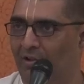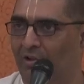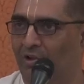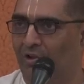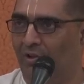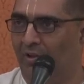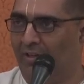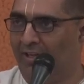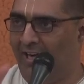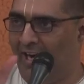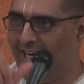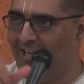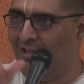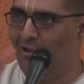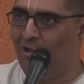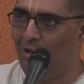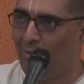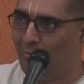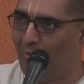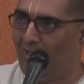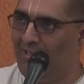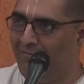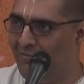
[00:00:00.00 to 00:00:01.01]
So 9 to
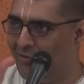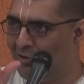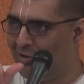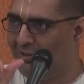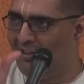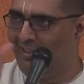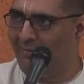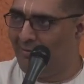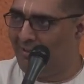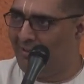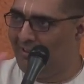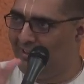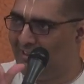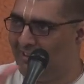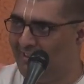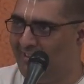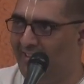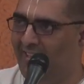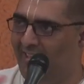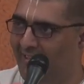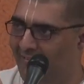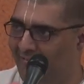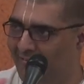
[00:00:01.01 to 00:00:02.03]
12, if you sleep in this
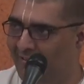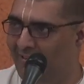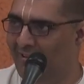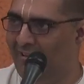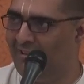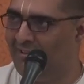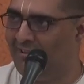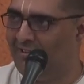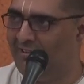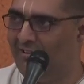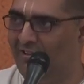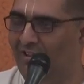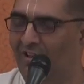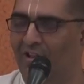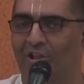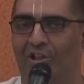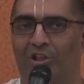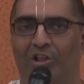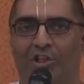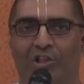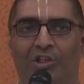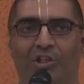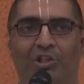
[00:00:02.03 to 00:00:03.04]
3 hours,
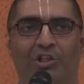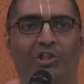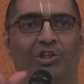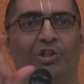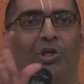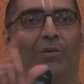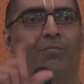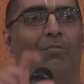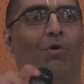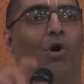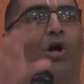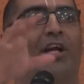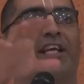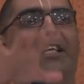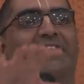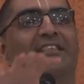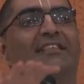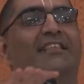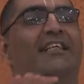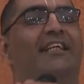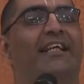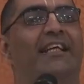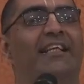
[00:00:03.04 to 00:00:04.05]
your body
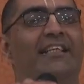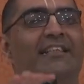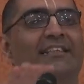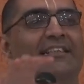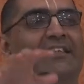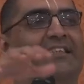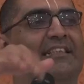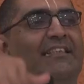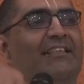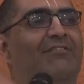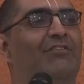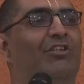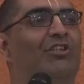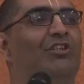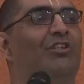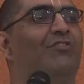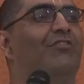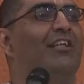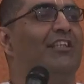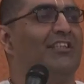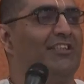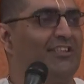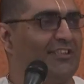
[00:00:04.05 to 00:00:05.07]
is getting 6 hours
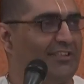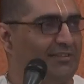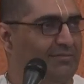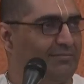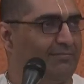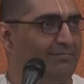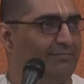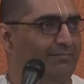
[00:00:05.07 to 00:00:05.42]
of rest.